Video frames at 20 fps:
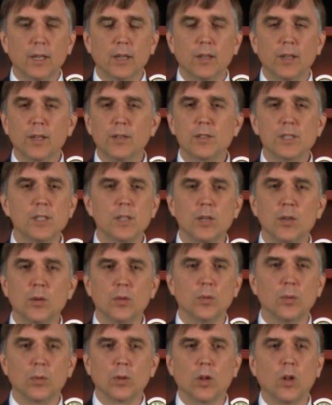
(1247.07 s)
There's
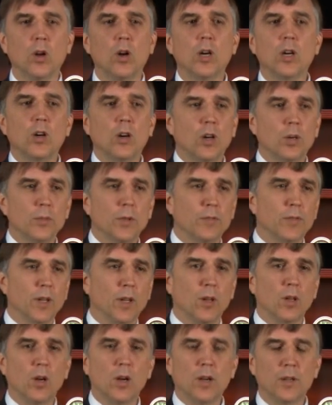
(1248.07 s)
no long arm of the
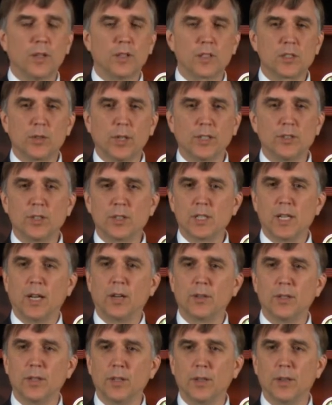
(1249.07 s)
law that stretches
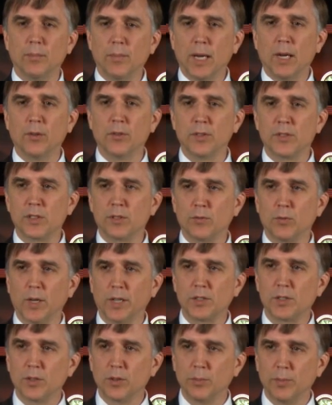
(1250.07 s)
out into the mountains of
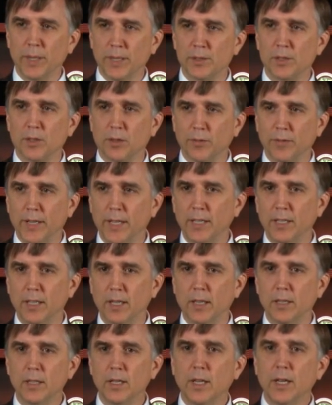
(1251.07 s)
western
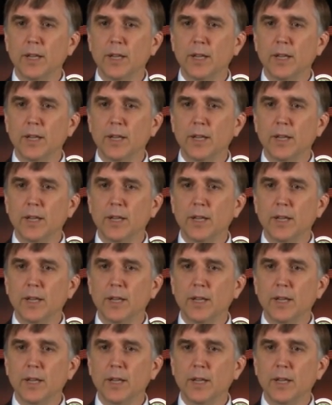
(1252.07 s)
Pennsylvania.